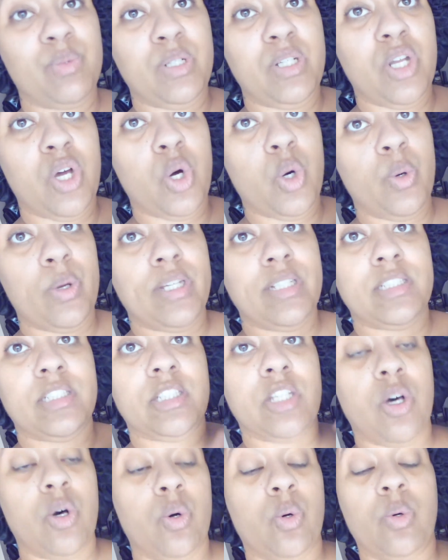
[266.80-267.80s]
we know it,
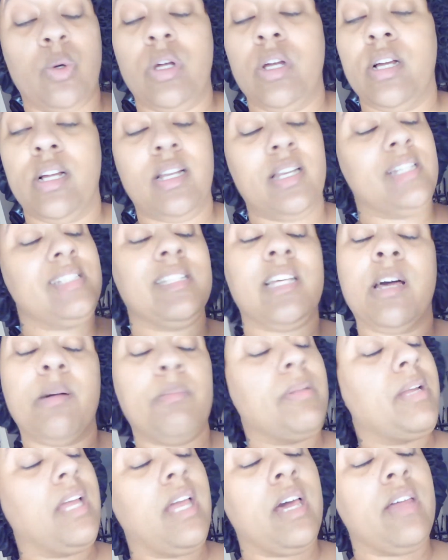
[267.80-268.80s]
so let's
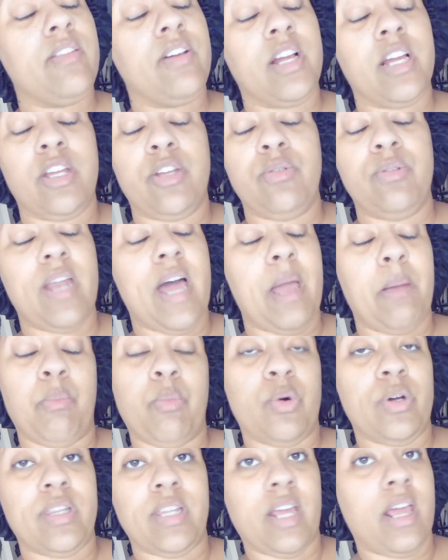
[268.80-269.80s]
come together and unite
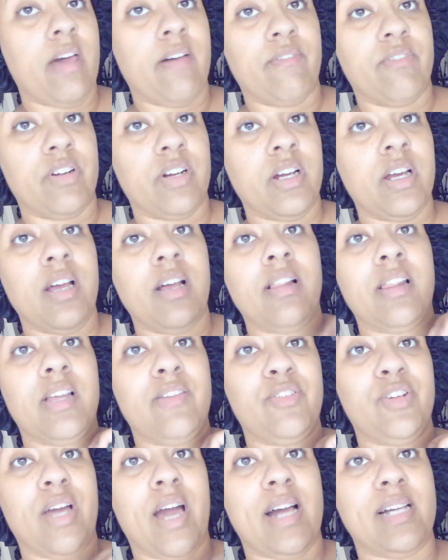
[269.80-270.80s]
more than ever.
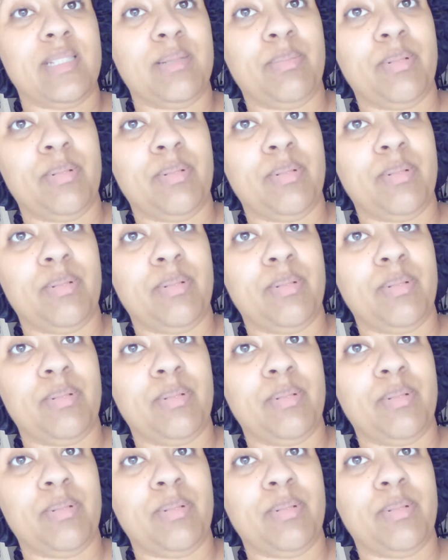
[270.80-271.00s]
Love you guys.